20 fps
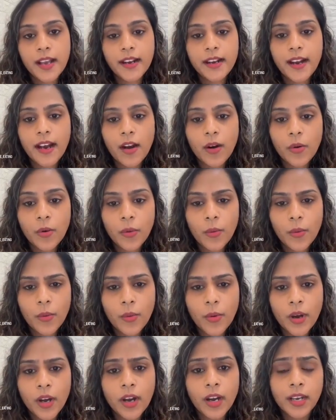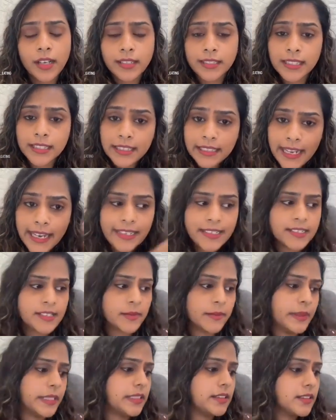Now the next
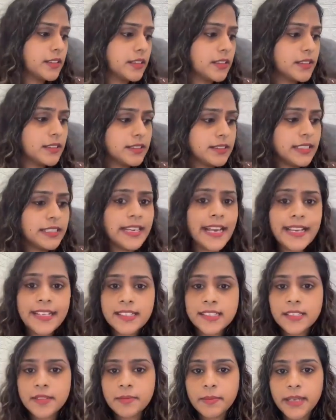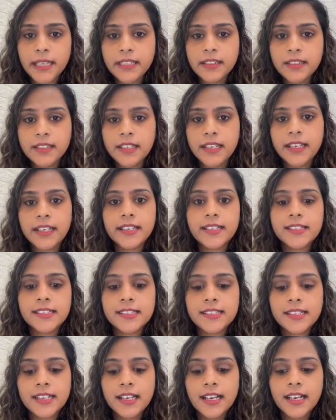myth
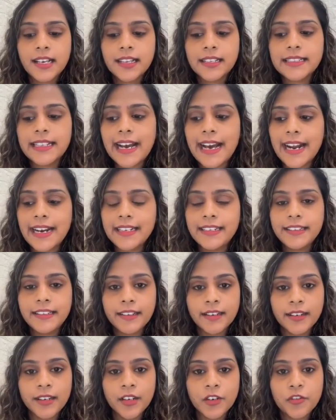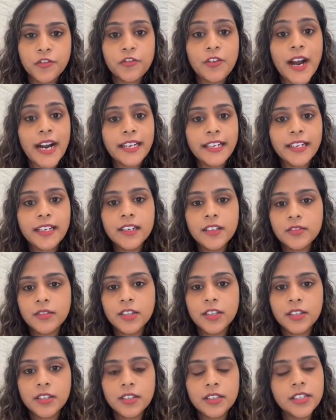is that fatty
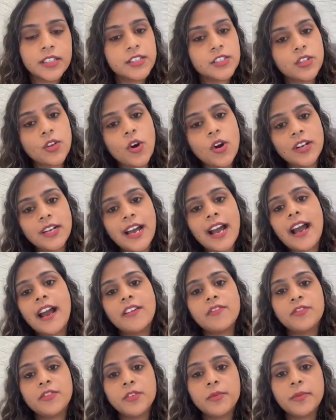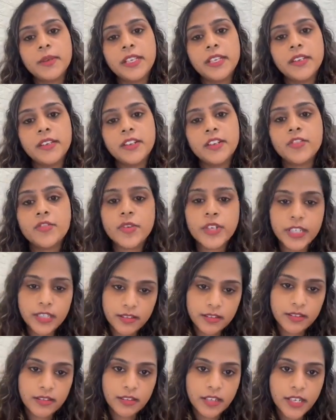liver does not have to be
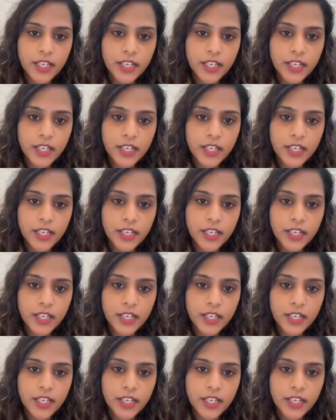treated.